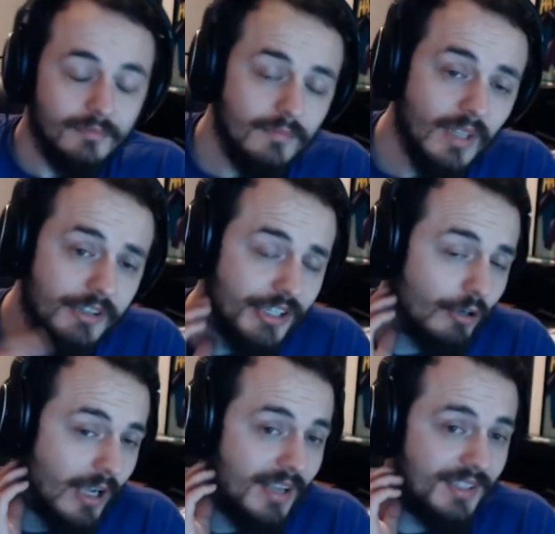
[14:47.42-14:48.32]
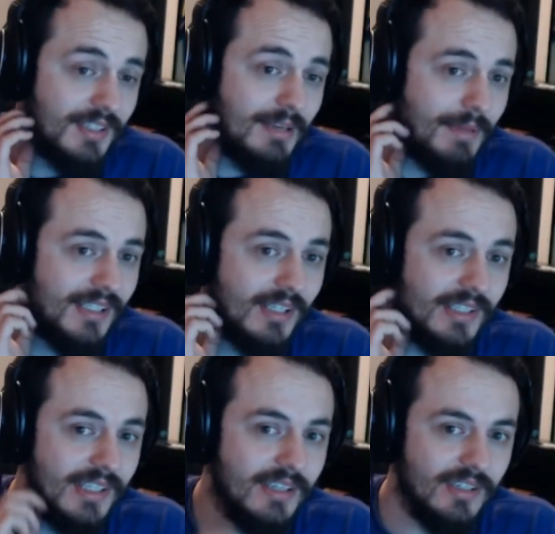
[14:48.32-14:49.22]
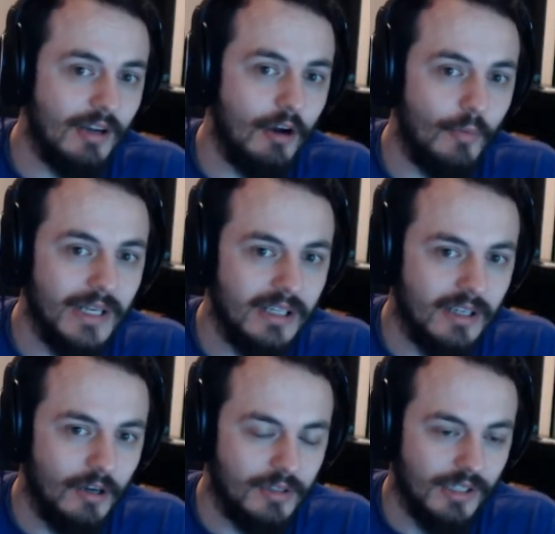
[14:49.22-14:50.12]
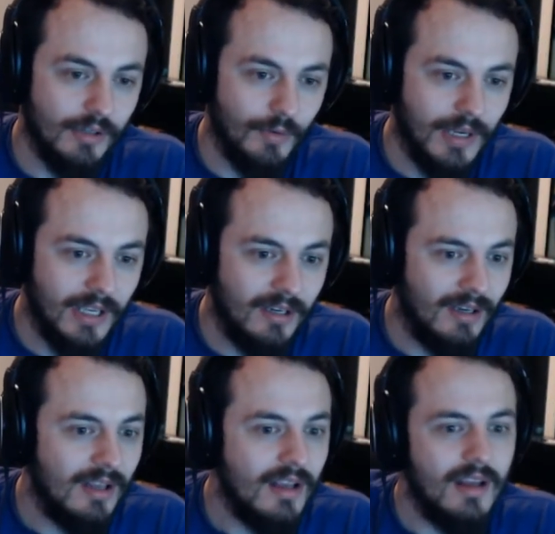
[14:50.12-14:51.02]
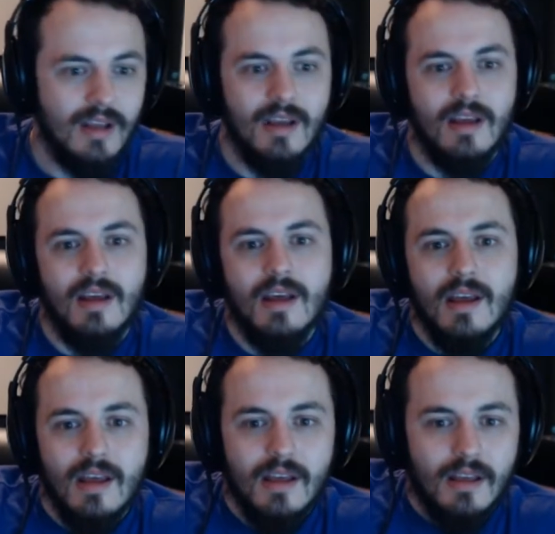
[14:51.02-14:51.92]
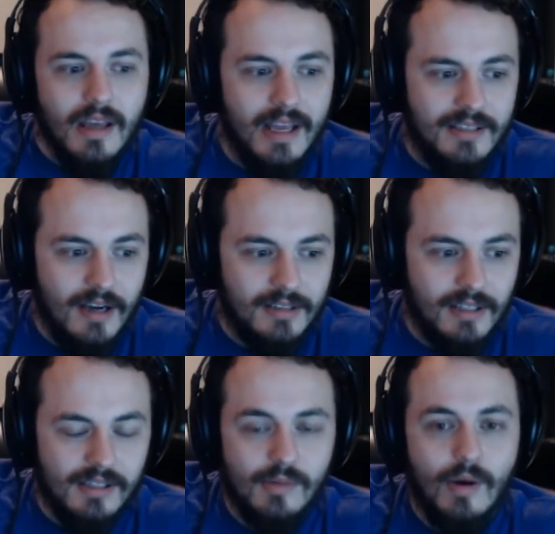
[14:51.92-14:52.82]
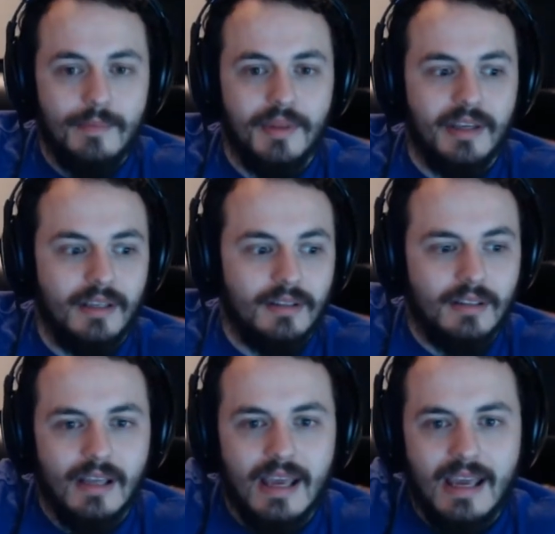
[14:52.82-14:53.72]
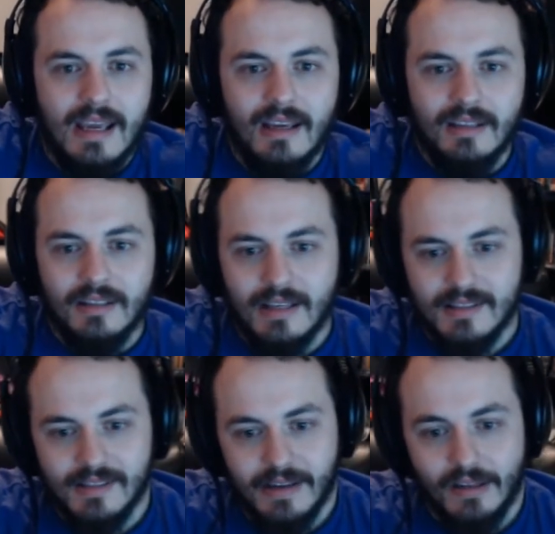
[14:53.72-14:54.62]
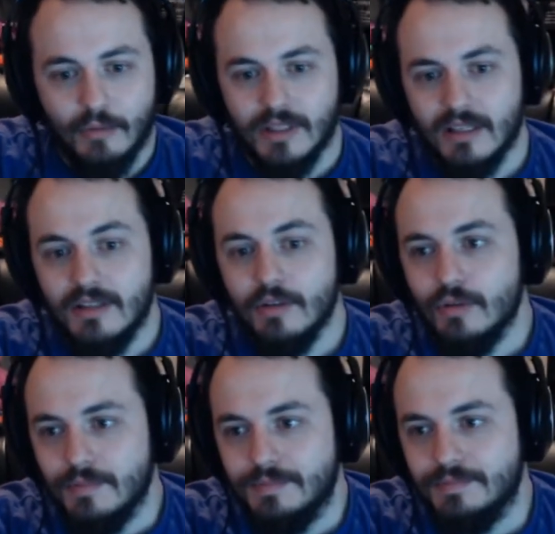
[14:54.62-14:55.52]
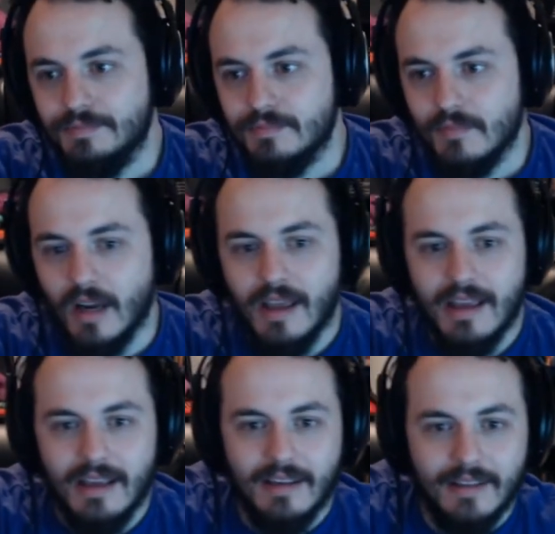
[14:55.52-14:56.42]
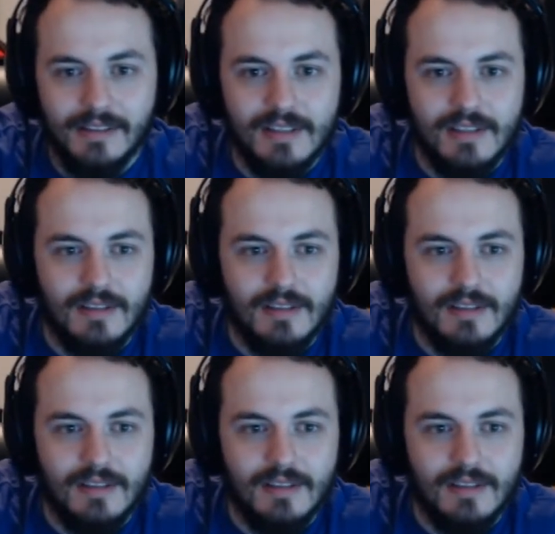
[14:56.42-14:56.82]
So, Constantine basically says, you know what, we need to go to the Green and talk to the Swamp Thing. And that's exactly what they do. And